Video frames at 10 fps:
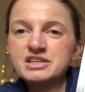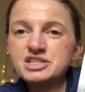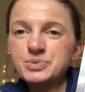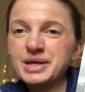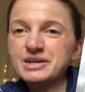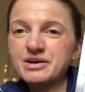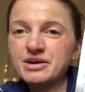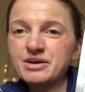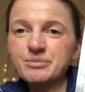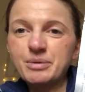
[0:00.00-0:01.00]

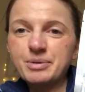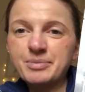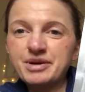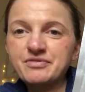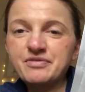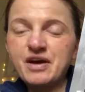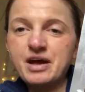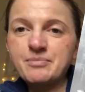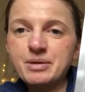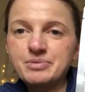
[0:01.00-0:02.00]
sweetener, maybe a bit
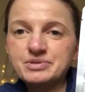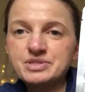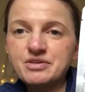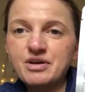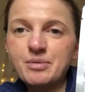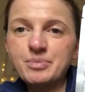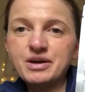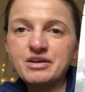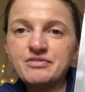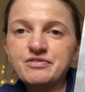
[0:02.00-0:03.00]
of maple syrup
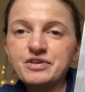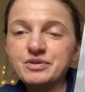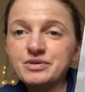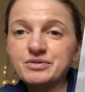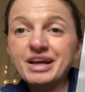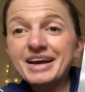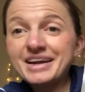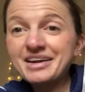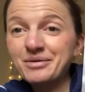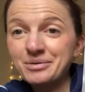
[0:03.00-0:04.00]
if you
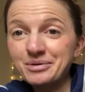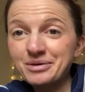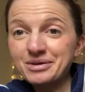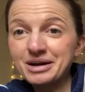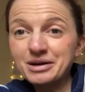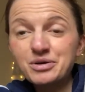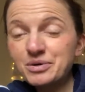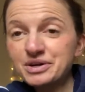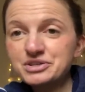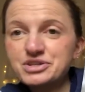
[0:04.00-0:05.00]
like, or
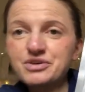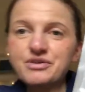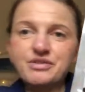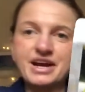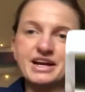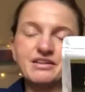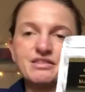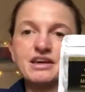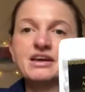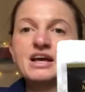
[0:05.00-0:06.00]
coconut sugar or that kind of
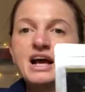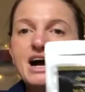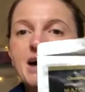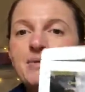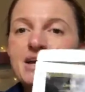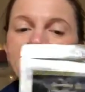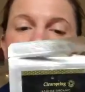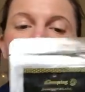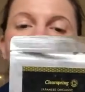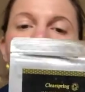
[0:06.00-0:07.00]
thing. It
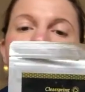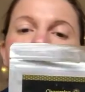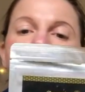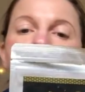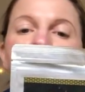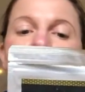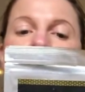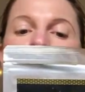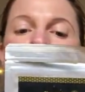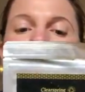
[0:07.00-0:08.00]
is expensive.
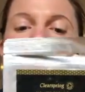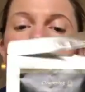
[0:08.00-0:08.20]
That was